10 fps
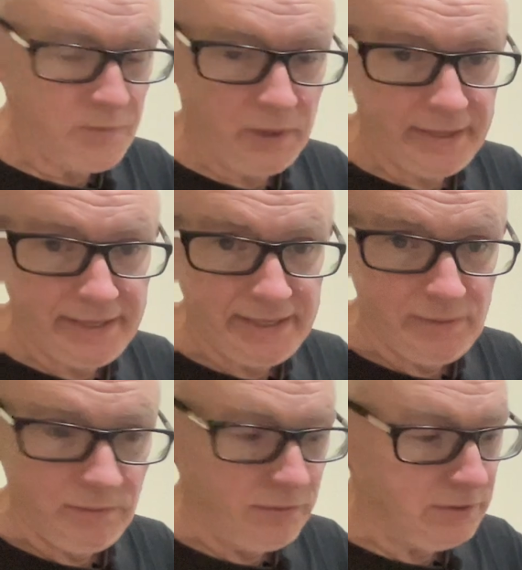plug
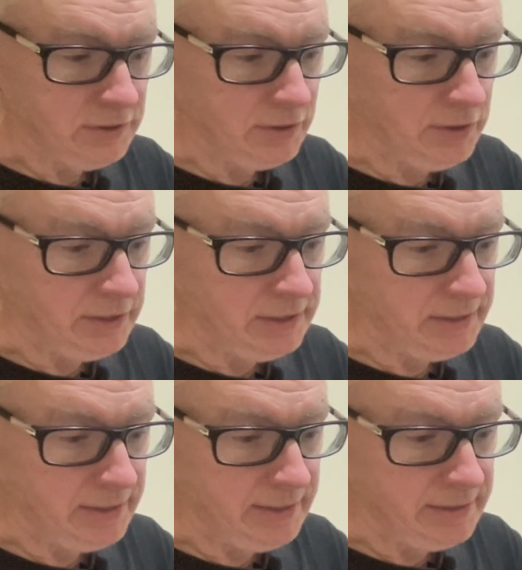in, so you can
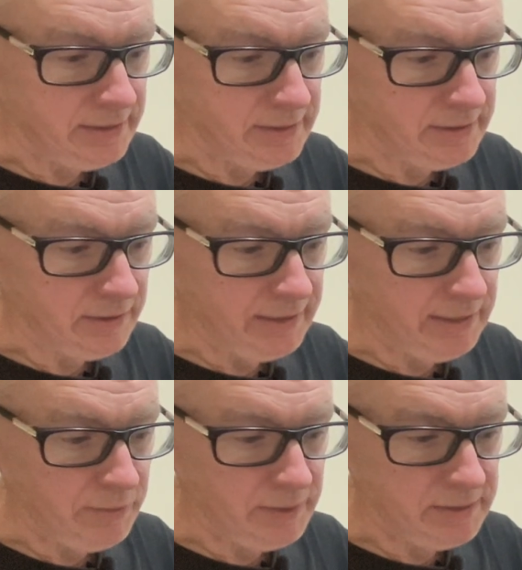see there's these tiny
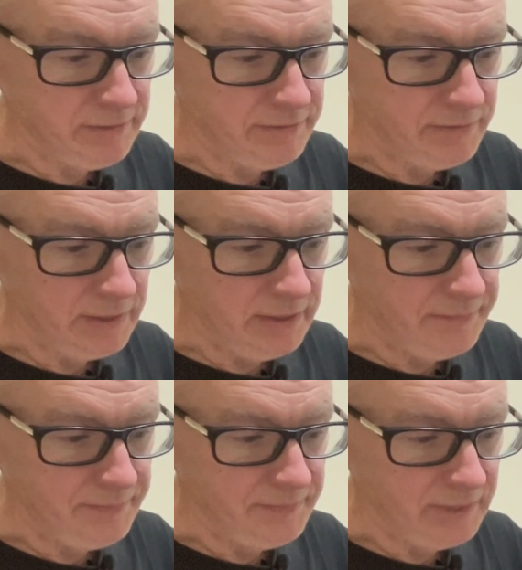little bits of
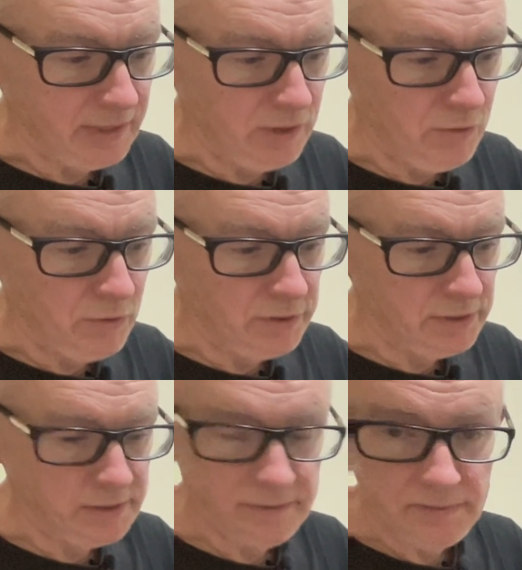gold
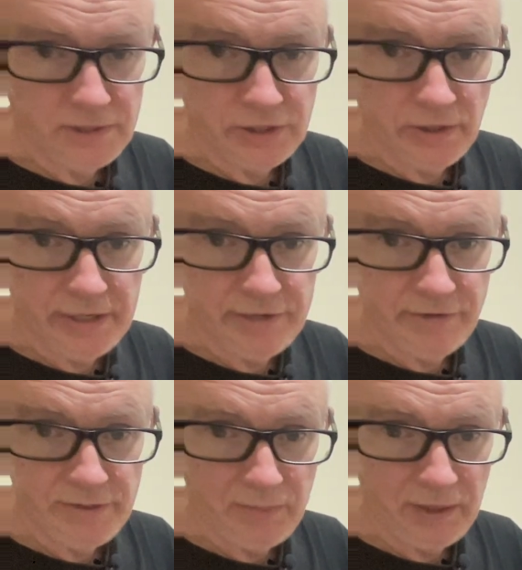that's shine
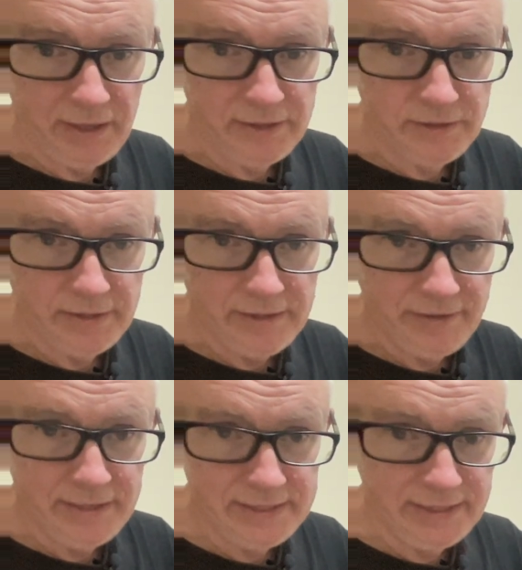through the plug, so they're
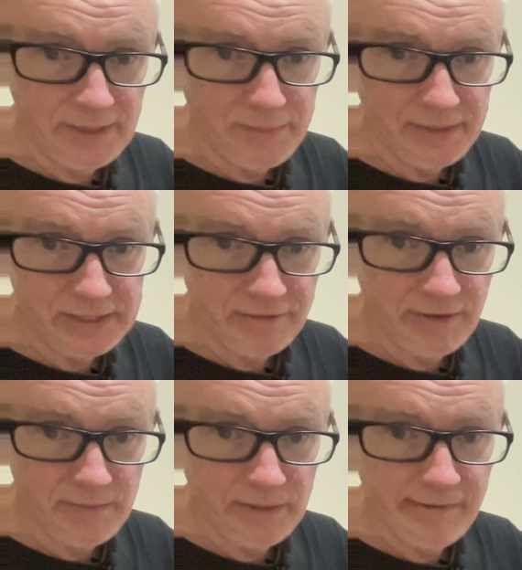facing up, and that's the
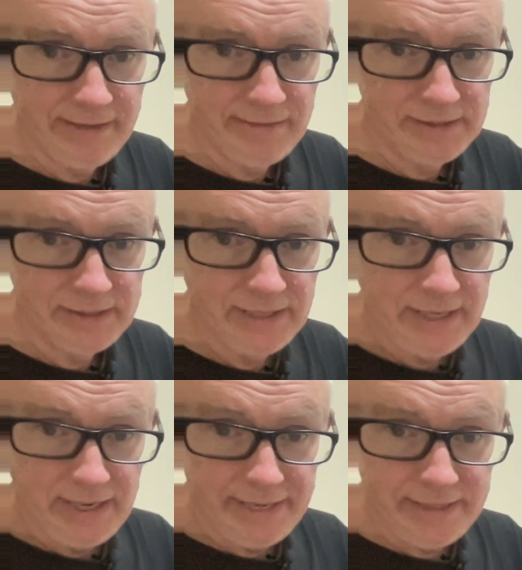right way around.
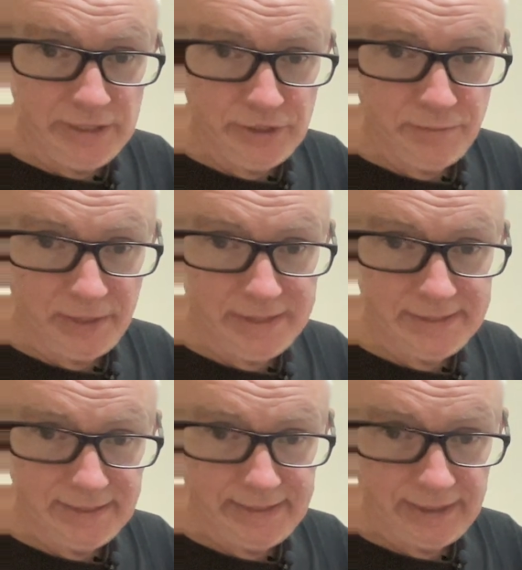And then you can
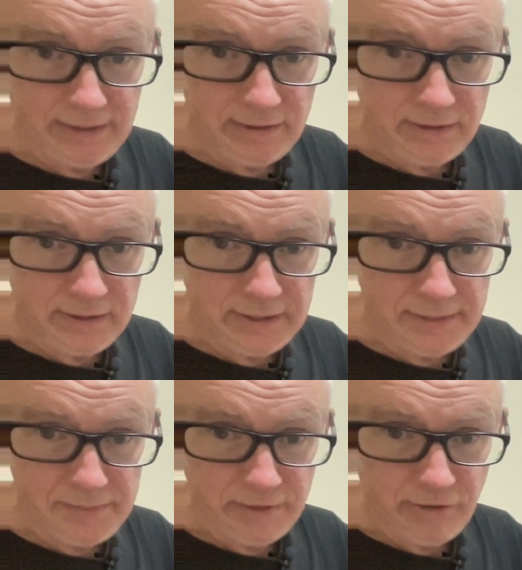basically
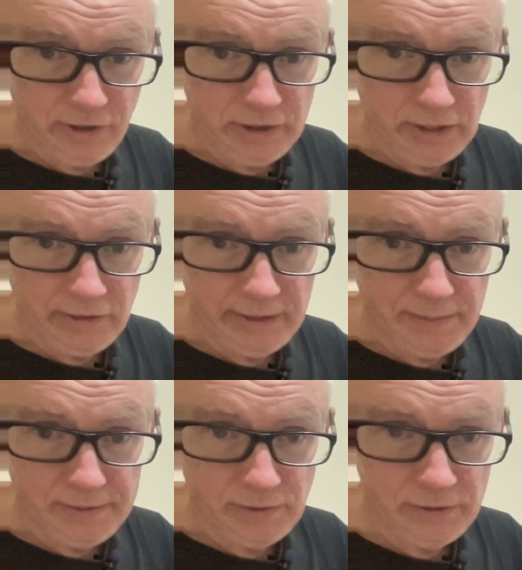clip the crocodile
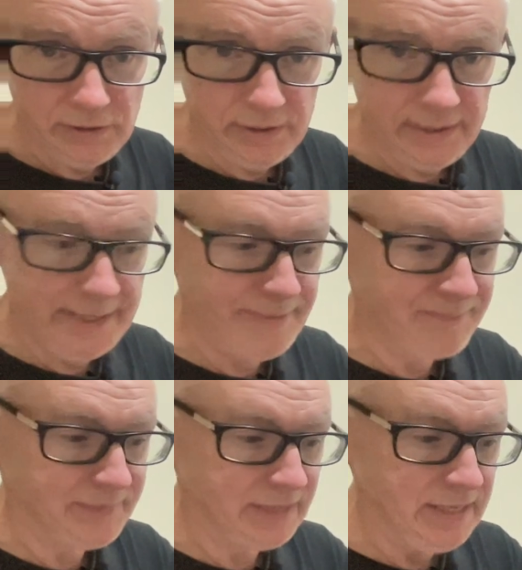clips onto there.
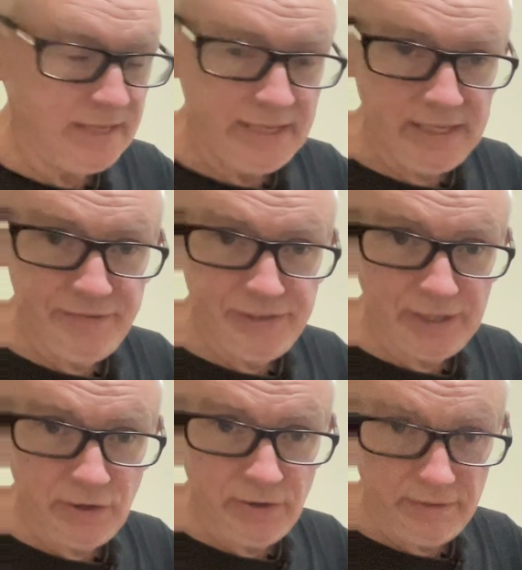If you
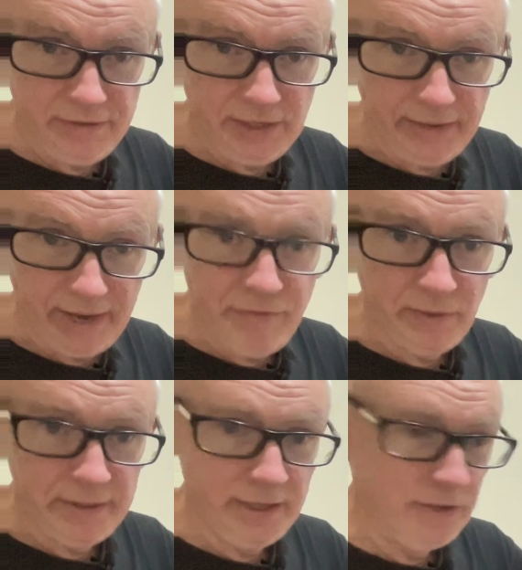don't have
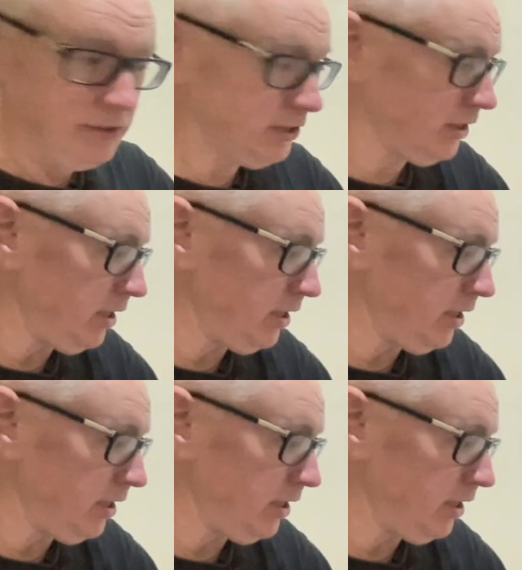one of those,